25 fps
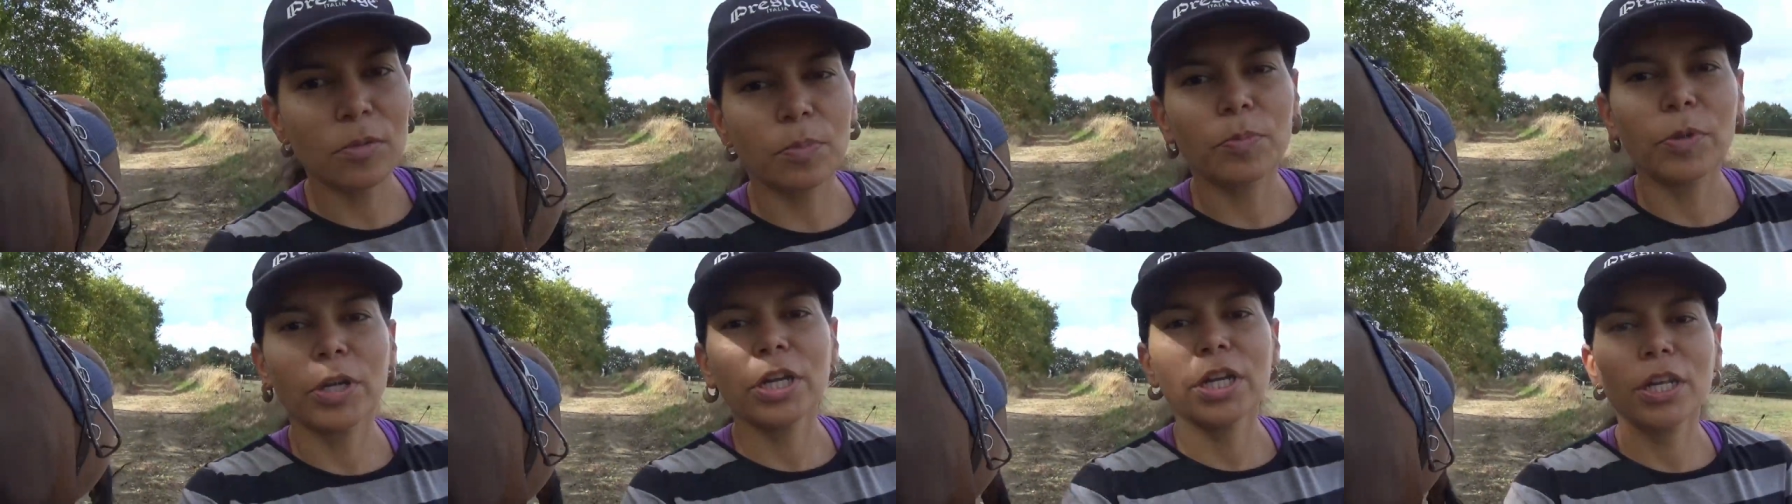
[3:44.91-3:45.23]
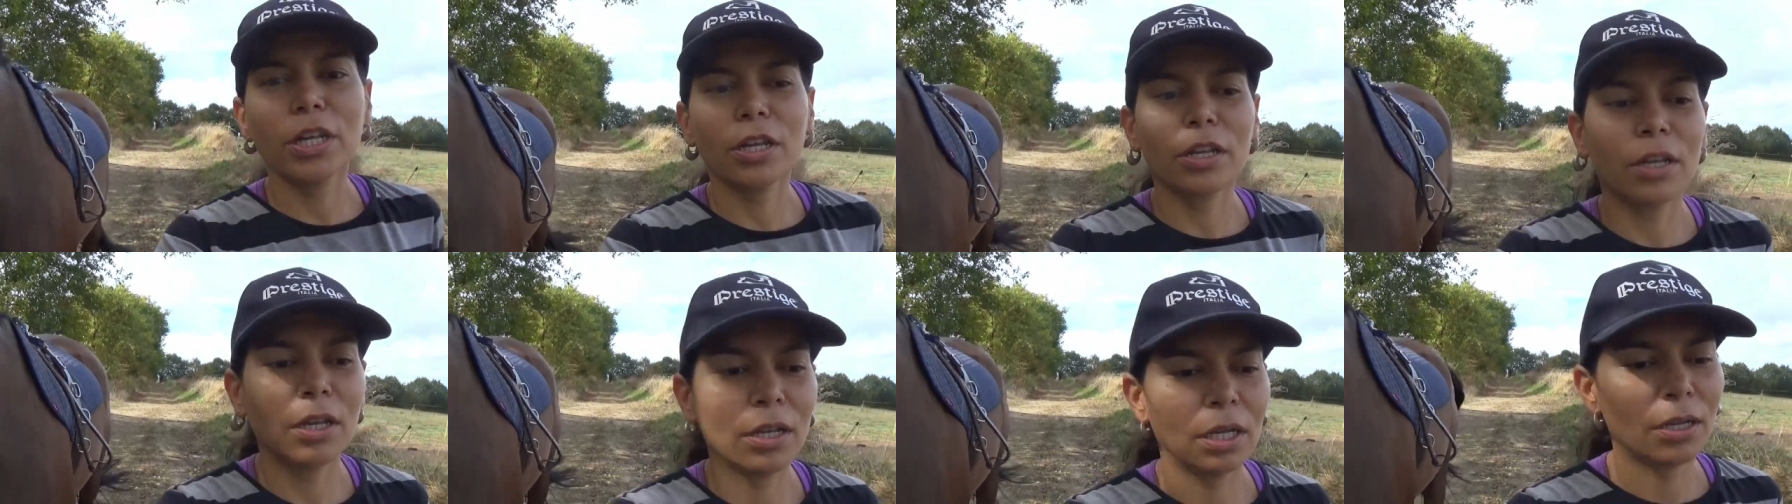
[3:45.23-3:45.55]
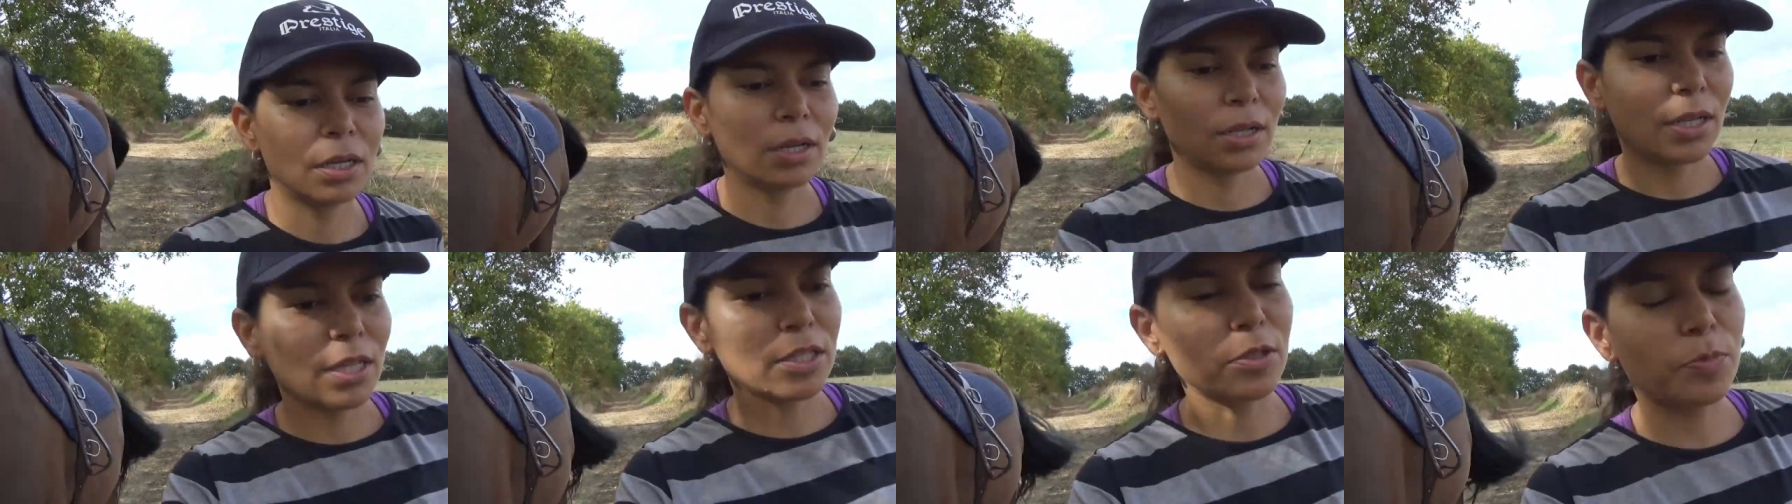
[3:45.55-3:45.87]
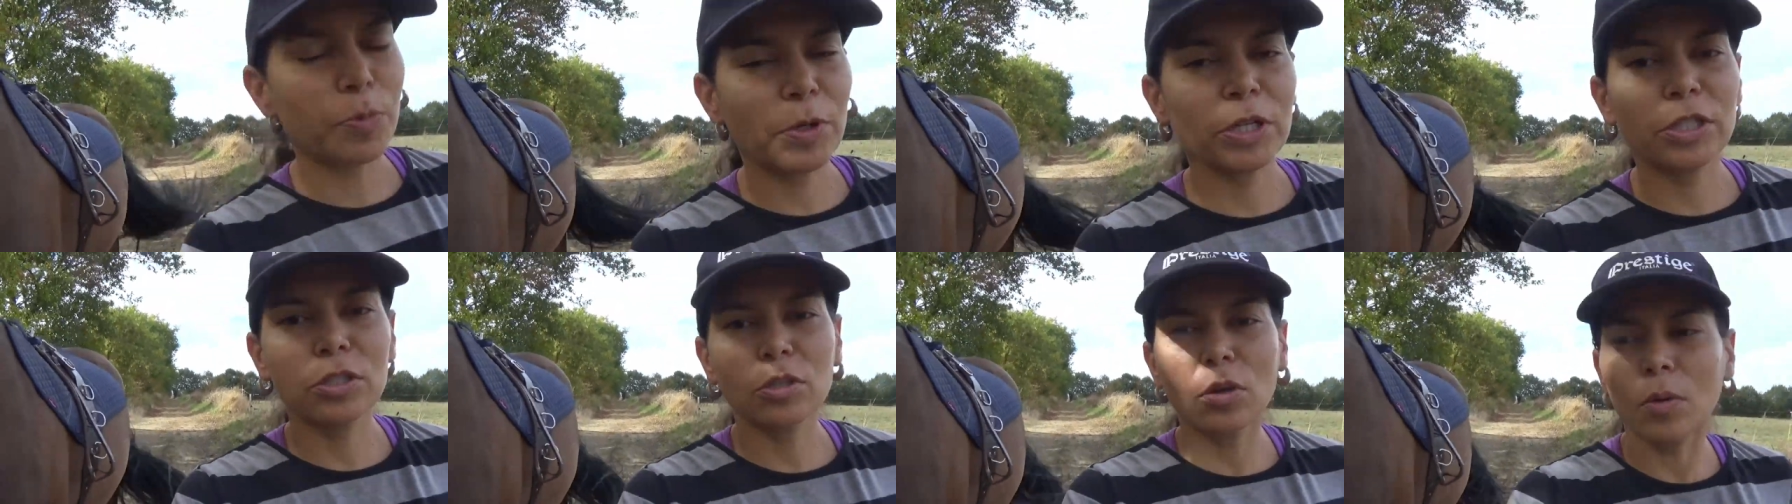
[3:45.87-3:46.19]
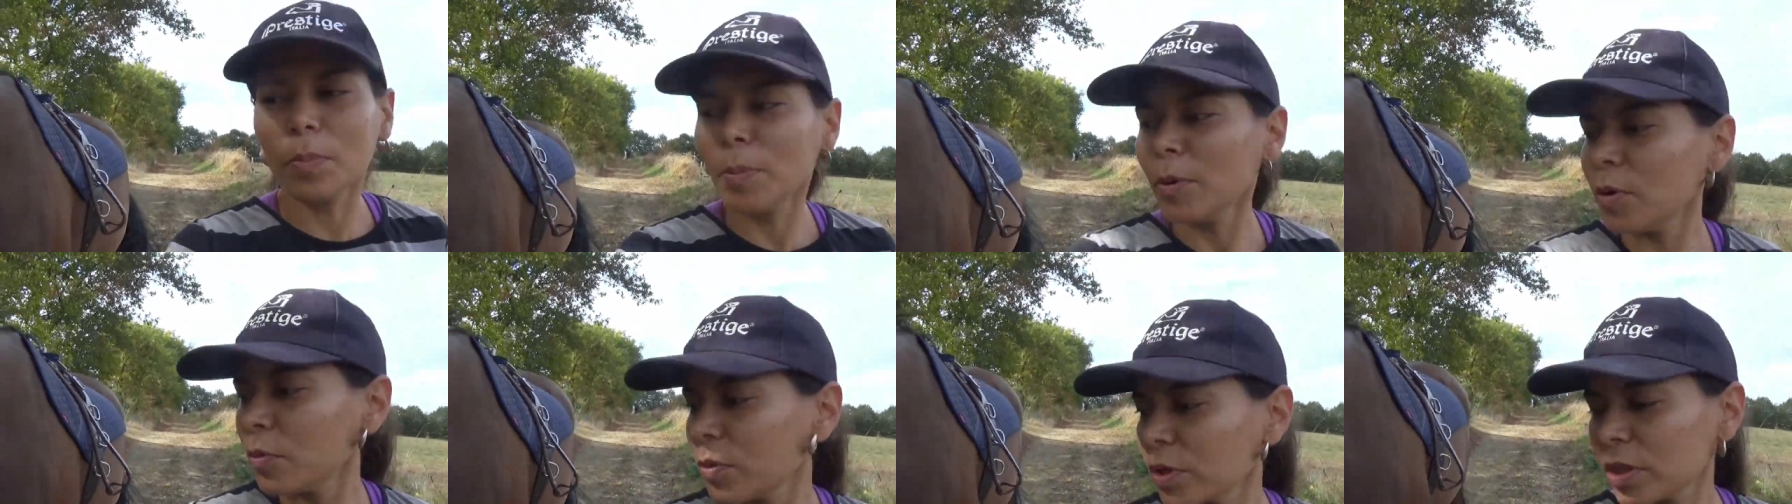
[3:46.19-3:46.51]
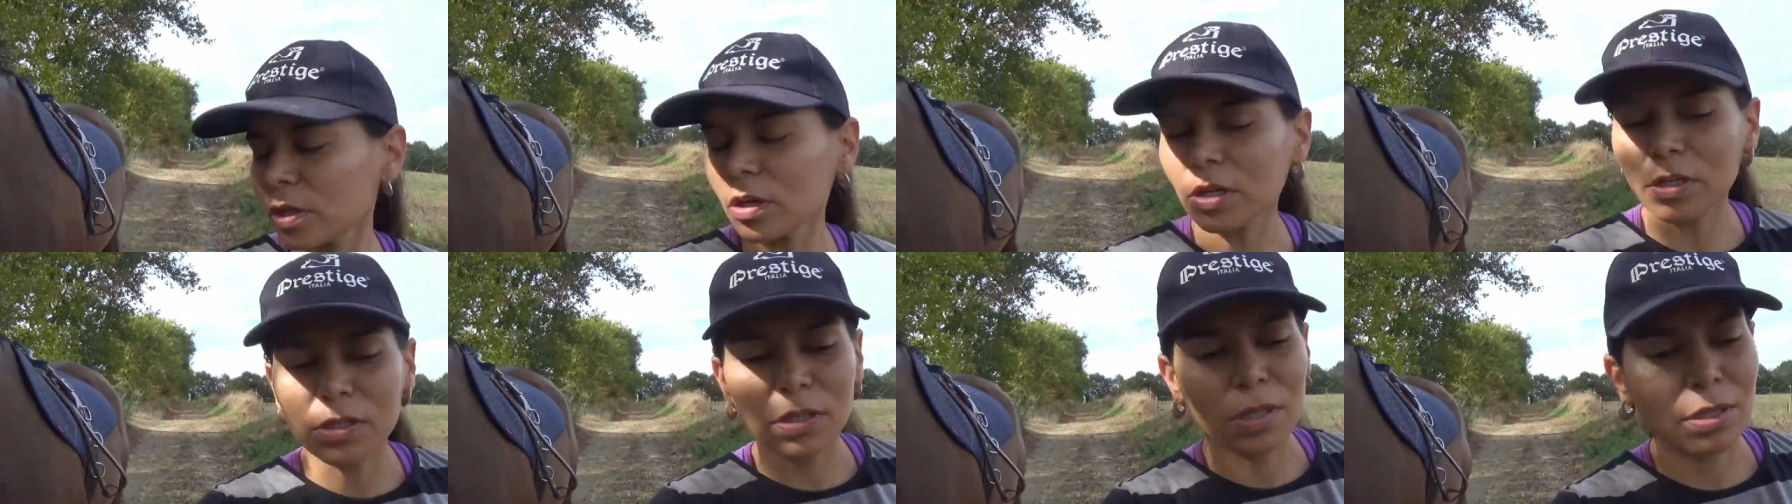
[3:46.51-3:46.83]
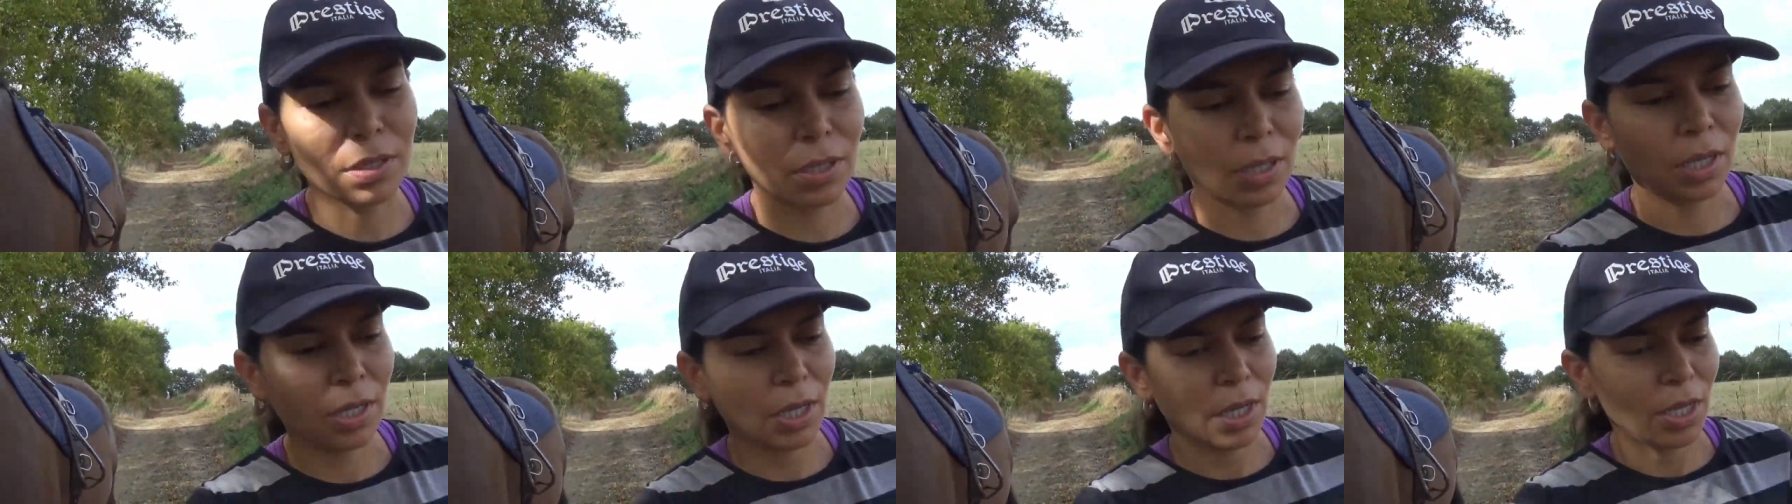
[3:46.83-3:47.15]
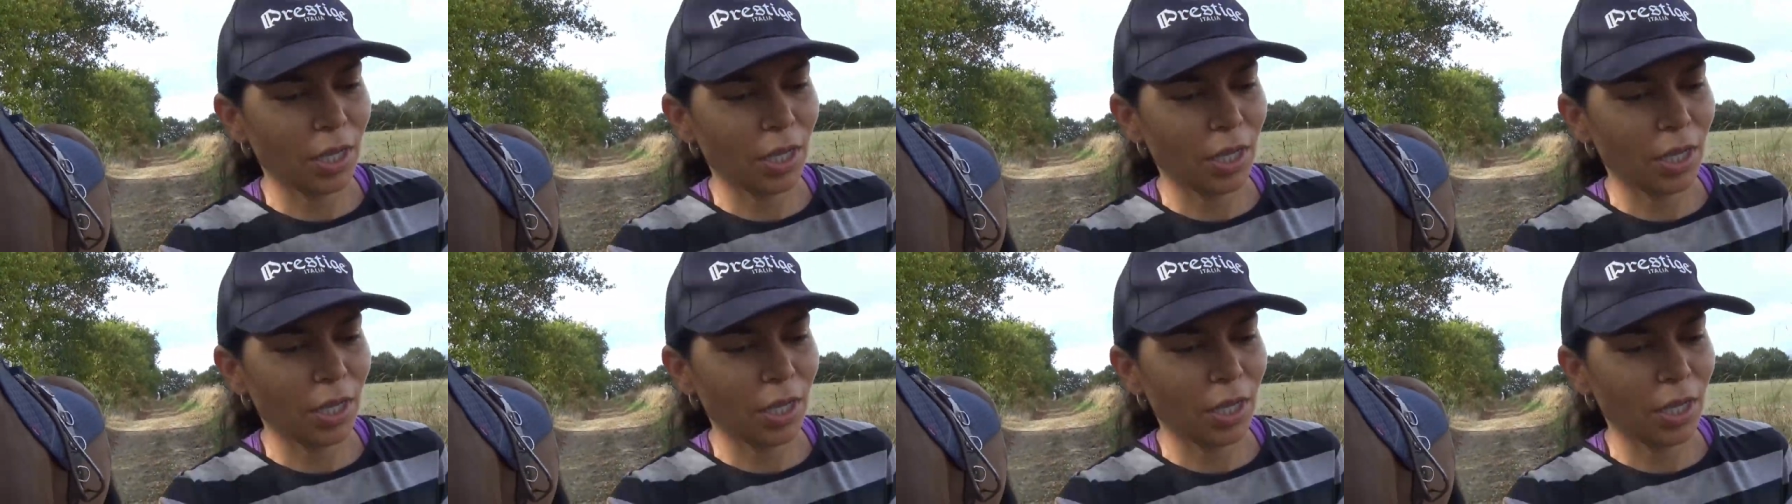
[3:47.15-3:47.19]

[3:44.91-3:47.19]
bring let's bring Topo with us